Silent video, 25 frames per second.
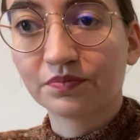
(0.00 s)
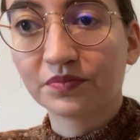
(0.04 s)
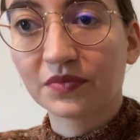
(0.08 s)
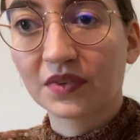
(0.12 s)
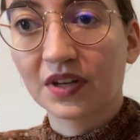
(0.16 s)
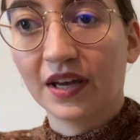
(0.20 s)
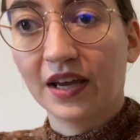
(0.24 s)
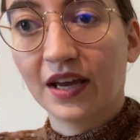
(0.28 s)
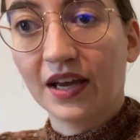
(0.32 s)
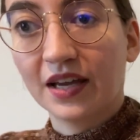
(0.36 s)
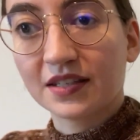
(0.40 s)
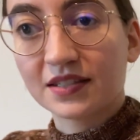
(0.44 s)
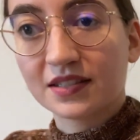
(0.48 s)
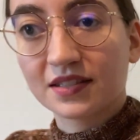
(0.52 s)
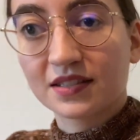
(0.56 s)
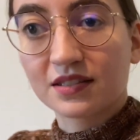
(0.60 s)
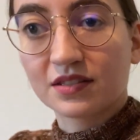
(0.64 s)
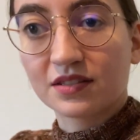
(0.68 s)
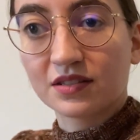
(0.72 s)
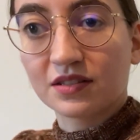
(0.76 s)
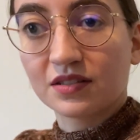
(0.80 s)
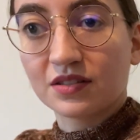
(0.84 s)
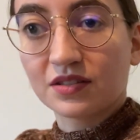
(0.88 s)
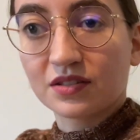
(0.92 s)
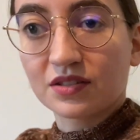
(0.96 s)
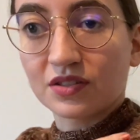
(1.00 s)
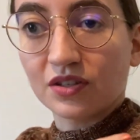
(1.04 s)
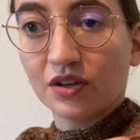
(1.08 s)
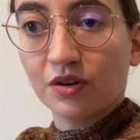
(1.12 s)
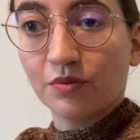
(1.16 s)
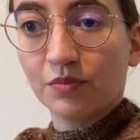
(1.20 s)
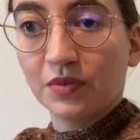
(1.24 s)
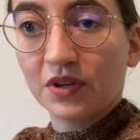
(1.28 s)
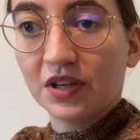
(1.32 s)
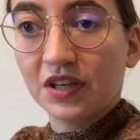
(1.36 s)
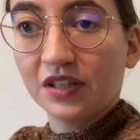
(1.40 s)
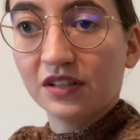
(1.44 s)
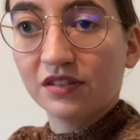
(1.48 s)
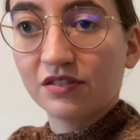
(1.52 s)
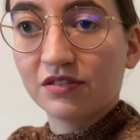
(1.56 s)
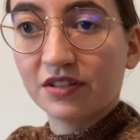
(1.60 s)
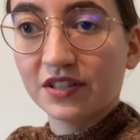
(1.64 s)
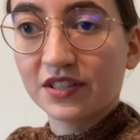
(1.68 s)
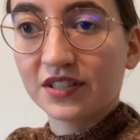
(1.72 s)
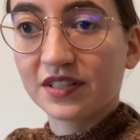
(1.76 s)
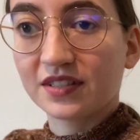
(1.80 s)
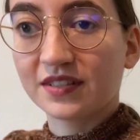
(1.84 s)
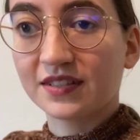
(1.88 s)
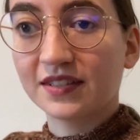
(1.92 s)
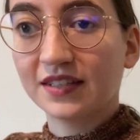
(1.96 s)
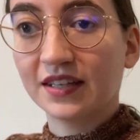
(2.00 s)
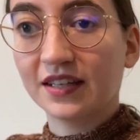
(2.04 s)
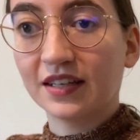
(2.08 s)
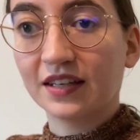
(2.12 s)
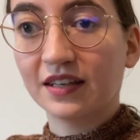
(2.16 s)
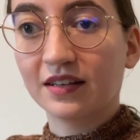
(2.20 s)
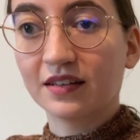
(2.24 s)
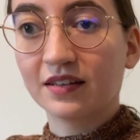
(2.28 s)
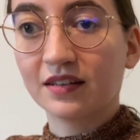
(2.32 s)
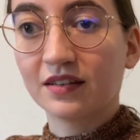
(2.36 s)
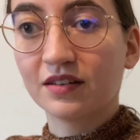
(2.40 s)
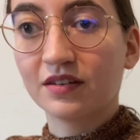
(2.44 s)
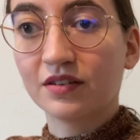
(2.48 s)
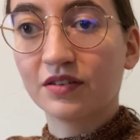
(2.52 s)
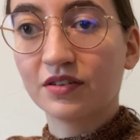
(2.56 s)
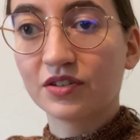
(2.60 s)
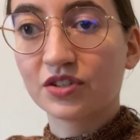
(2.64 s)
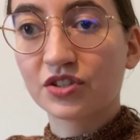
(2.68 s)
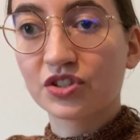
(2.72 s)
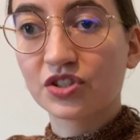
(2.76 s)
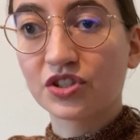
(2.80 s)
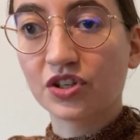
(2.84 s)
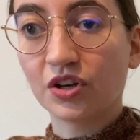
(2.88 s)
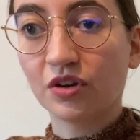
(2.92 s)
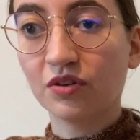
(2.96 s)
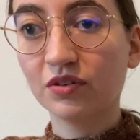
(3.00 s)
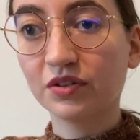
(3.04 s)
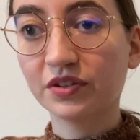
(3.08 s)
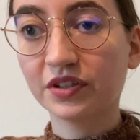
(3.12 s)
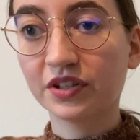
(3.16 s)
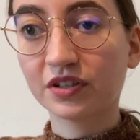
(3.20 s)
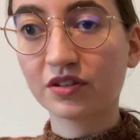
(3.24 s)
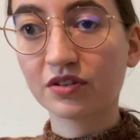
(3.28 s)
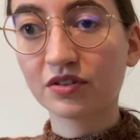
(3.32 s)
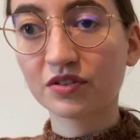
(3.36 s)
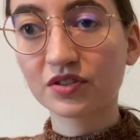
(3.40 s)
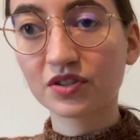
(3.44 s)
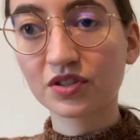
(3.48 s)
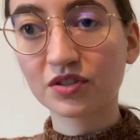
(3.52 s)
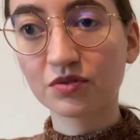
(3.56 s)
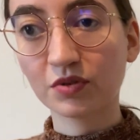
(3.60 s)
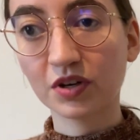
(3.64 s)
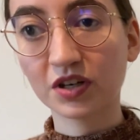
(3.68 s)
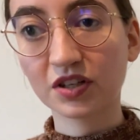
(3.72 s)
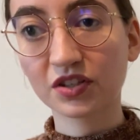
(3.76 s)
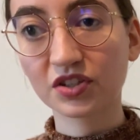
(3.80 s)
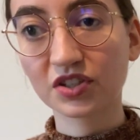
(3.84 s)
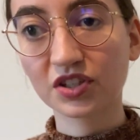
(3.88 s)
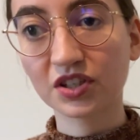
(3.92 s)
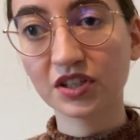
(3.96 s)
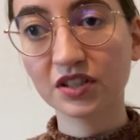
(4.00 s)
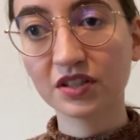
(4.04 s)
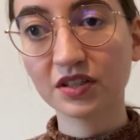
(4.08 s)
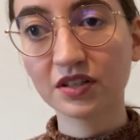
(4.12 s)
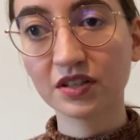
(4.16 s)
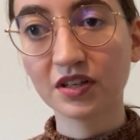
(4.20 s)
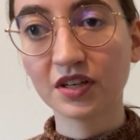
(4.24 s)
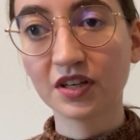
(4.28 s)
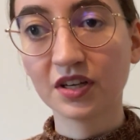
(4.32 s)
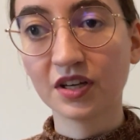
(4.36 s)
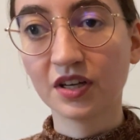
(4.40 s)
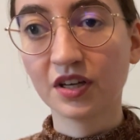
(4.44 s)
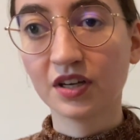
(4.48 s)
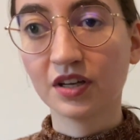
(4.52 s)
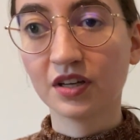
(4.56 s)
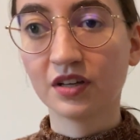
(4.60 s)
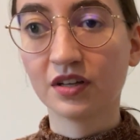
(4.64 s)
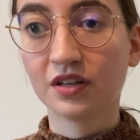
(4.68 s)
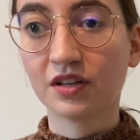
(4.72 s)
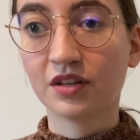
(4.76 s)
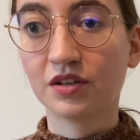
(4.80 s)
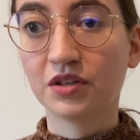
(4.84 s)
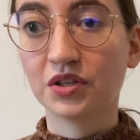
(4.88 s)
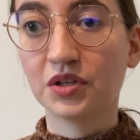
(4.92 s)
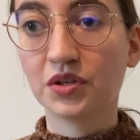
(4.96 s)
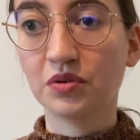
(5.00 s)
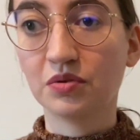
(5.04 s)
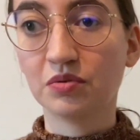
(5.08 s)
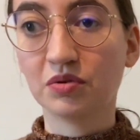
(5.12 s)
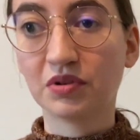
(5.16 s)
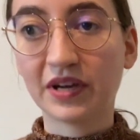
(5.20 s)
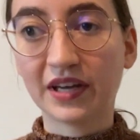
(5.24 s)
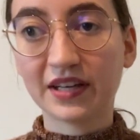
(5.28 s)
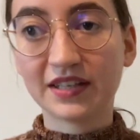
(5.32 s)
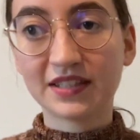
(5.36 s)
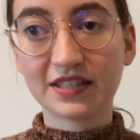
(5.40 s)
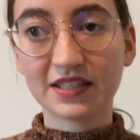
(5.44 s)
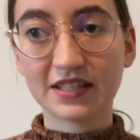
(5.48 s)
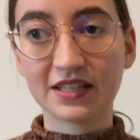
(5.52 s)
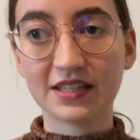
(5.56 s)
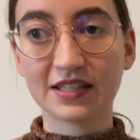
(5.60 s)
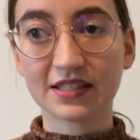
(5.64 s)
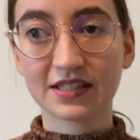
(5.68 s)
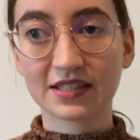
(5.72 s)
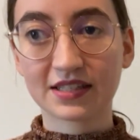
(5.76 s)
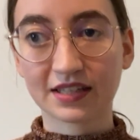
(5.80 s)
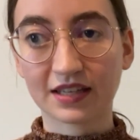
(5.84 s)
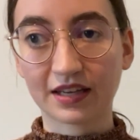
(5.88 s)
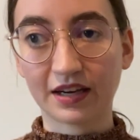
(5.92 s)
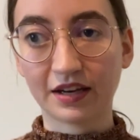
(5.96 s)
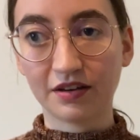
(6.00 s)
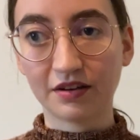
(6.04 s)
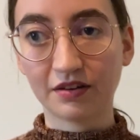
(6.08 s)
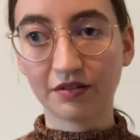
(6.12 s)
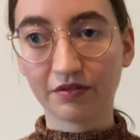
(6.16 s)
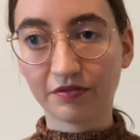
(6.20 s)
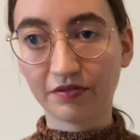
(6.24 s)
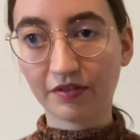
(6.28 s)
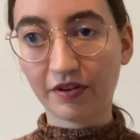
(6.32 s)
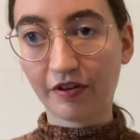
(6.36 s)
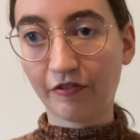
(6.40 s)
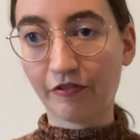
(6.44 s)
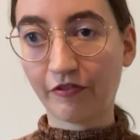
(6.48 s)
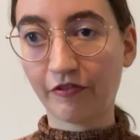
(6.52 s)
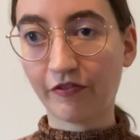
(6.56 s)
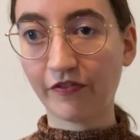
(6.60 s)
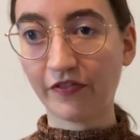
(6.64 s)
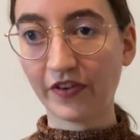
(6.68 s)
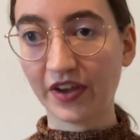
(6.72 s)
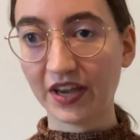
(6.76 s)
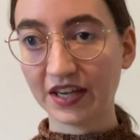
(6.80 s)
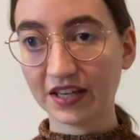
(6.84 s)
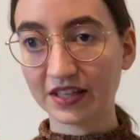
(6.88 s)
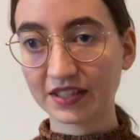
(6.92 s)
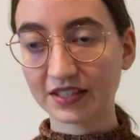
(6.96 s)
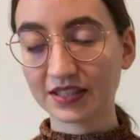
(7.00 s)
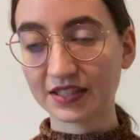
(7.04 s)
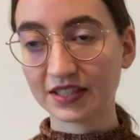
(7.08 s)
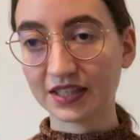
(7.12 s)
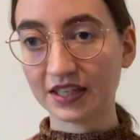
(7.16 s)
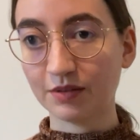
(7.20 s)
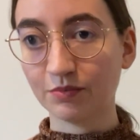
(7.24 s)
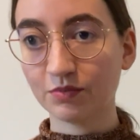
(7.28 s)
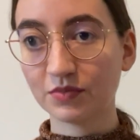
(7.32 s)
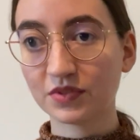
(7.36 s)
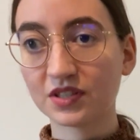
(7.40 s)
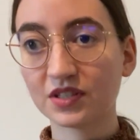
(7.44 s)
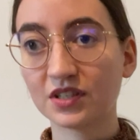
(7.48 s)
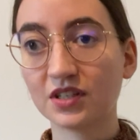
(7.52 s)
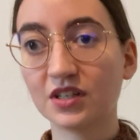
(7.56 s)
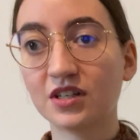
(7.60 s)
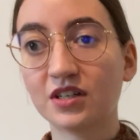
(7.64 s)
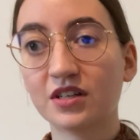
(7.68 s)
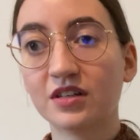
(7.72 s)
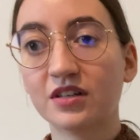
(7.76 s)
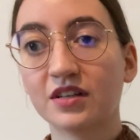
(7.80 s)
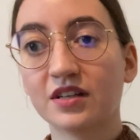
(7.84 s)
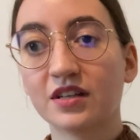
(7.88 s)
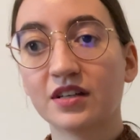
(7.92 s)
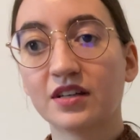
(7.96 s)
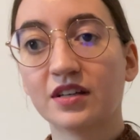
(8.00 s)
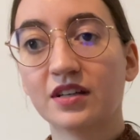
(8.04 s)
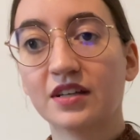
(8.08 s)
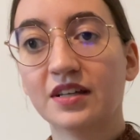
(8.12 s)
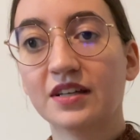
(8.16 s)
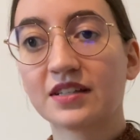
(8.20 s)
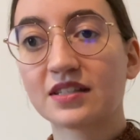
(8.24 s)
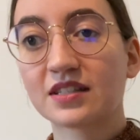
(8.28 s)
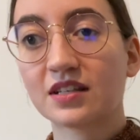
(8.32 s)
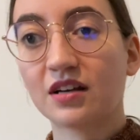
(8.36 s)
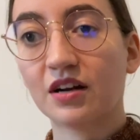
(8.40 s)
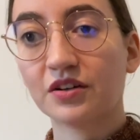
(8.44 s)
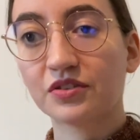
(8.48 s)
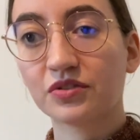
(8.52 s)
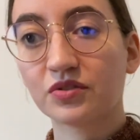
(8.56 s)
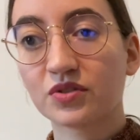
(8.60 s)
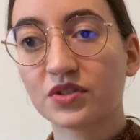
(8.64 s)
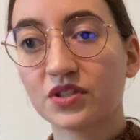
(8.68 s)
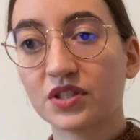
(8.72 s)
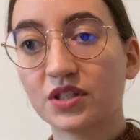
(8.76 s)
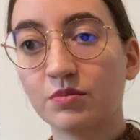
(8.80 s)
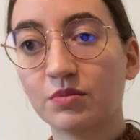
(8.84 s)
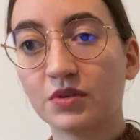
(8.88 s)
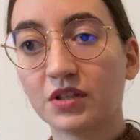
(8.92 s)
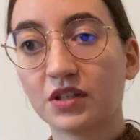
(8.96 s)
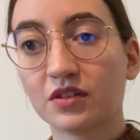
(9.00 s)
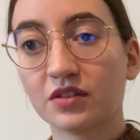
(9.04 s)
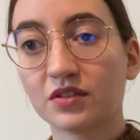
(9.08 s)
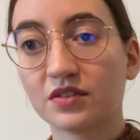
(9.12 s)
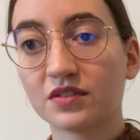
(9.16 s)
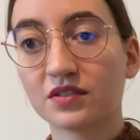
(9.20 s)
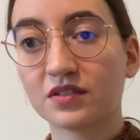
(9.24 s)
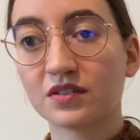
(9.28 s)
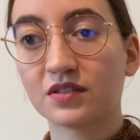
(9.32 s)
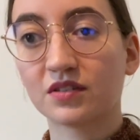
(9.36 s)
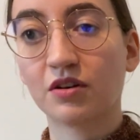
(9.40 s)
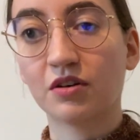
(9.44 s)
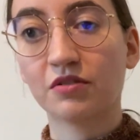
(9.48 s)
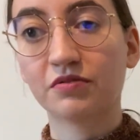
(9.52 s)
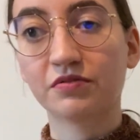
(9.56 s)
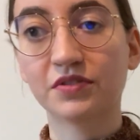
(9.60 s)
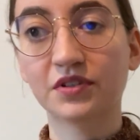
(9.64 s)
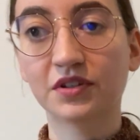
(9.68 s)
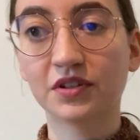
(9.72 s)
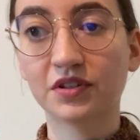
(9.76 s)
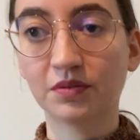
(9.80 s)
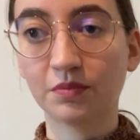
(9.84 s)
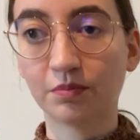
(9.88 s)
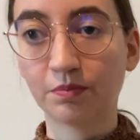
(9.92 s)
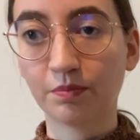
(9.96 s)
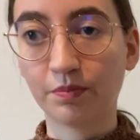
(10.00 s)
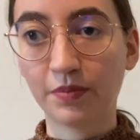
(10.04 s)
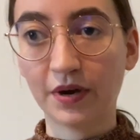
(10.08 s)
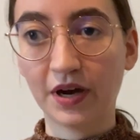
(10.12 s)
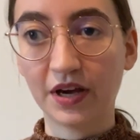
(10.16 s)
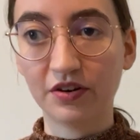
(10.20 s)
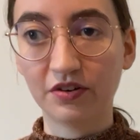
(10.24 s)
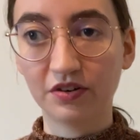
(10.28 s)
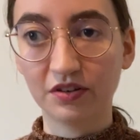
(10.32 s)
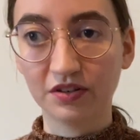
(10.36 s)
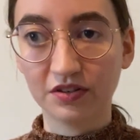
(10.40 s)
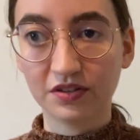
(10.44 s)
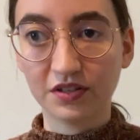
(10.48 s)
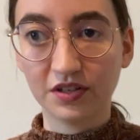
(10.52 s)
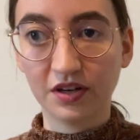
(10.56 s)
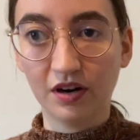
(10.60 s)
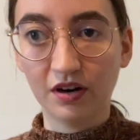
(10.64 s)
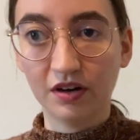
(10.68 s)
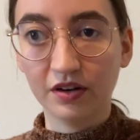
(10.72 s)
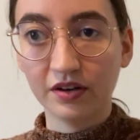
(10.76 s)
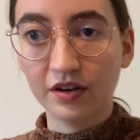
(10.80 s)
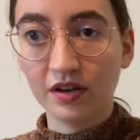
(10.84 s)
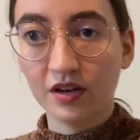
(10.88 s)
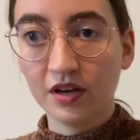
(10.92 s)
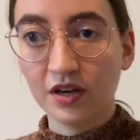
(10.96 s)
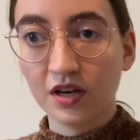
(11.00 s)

has some interesting shoulder construction. You get these kind of fake seams here. It's hard to see because of the patterned yarn,